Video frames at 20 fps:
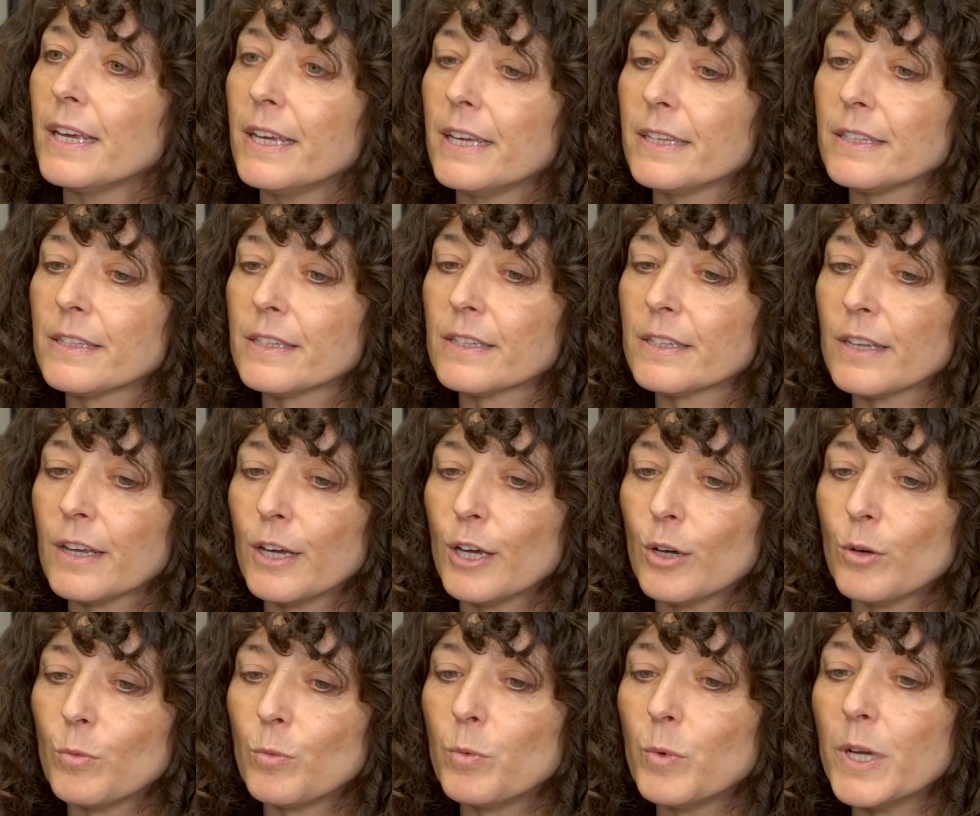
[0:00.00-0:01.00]
it's
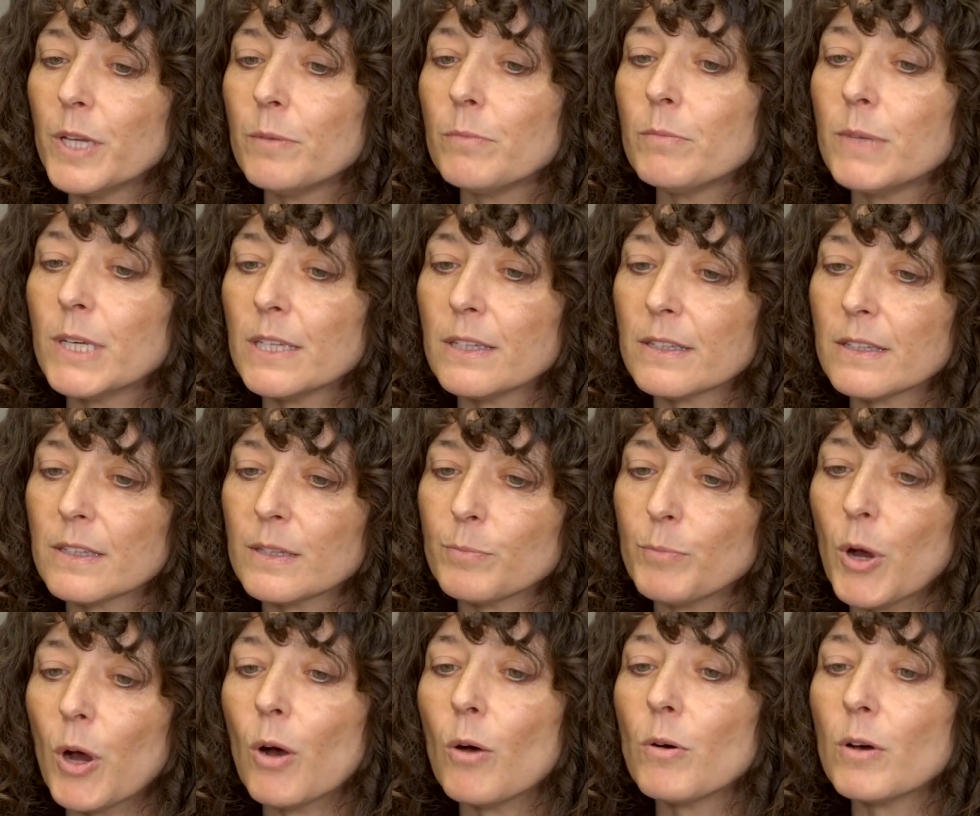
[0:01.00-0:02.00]
Whitman's
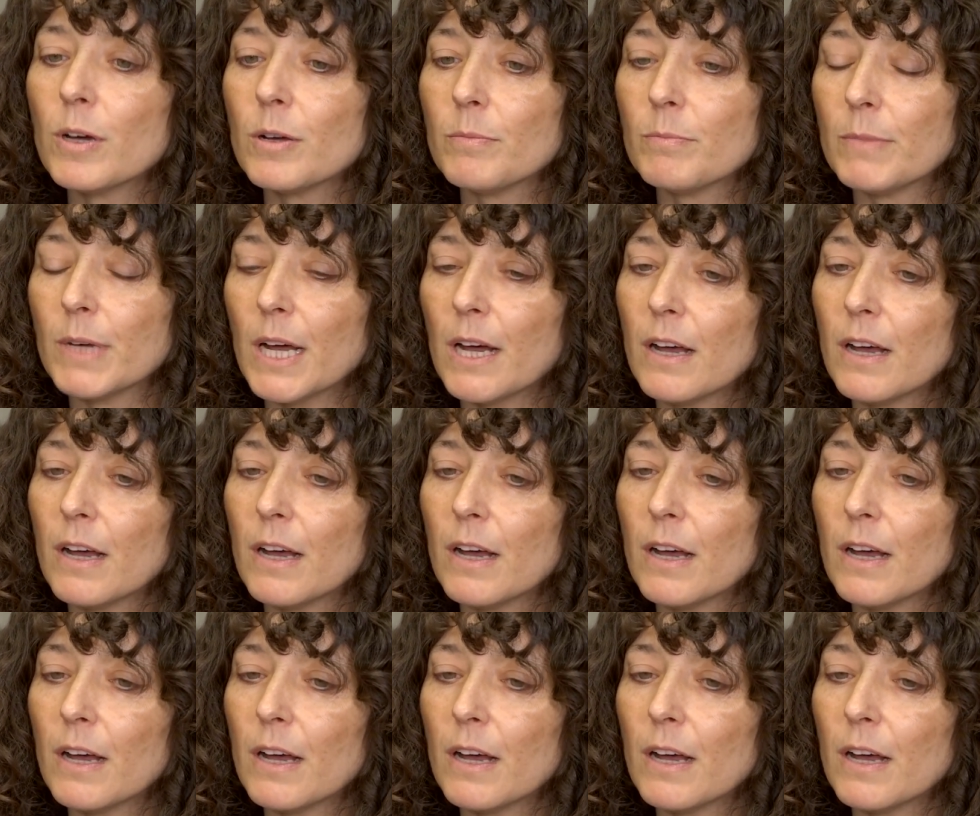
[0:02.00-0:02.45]
poem